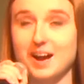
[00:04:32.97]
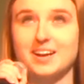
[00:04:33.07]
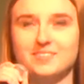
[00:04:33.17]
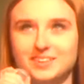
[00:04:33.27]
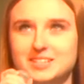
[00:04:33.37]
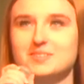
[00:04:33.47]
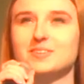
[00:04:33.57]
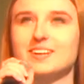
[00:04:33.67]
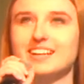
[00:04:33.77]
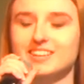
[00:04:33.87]
by
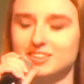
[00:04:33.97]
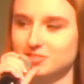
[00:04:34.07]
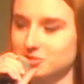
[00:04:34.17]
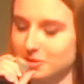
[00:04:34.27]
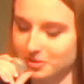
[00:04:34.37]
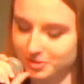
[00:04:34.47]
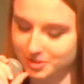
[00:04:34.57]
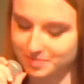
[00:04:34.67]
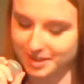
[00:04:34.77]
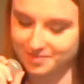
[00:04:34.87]
whispering truth
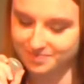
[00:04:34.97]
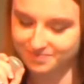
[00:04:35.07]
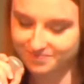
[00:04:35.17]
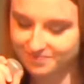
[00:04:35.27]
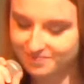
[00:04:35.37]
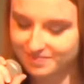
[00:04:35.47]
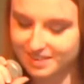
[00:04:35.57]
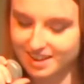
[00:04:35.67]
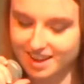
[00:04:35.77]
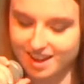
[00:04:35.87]
to me.
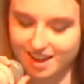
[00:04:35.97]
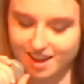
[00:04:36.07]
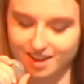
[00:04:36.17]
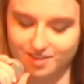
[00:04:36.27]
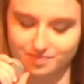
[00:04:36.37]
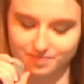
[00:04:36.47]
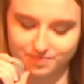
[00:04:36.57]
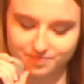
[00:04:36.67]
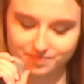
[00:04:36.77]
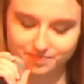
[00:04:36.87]
Um,
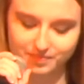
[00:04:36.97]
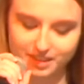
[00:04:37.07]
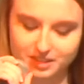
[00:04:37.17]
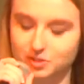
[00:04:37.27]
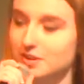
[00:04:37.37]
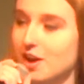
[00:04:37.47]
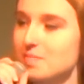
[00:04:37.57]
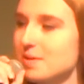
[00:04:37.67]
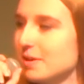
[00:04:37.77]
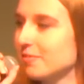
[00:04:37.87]
so now
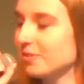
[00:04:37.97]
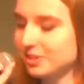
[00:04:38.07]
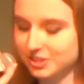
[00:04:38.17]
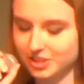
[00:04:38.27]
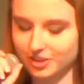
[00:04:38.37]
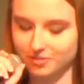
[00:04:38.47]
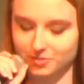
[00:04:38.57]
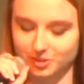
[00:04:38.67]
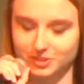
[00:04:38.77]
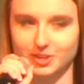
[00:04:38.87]
I'm at my first year of
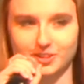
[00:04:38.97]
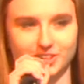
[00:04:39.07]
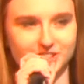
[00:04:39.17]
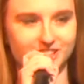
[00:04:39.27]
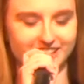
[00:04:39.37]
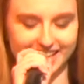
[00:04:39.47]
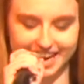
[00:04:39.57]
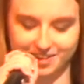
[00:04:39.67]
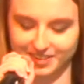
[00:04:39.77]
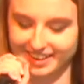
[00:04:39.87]
North Star Christian
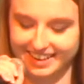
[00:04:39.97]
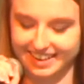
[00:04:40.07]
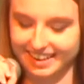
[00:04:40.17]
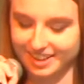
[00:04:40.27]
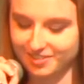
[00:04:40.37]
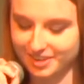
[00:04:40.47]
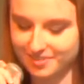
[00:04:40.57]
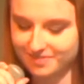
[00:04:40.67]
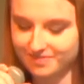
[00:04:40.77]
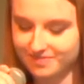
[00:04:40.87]
Academy, and I love
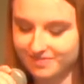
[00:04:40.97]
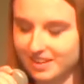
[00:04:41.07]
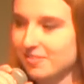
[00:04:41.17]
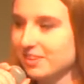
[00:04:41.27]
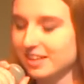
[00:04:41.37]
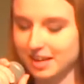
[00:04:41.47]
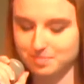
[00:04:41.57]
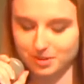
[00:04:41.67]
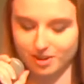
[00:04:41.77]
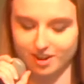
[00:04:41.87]
it. I feel like I
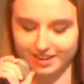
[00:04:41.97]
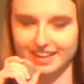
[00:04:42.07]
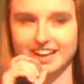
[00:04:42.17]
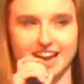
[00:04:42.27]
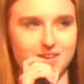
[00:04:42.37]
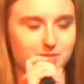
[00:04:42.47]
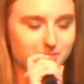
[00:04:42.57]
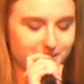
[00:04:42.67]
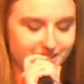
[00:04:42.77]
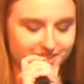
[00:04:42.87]
belong and I have a
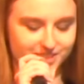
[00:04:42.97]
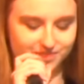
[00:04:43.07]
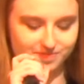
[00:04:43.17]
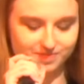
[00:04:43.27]
place.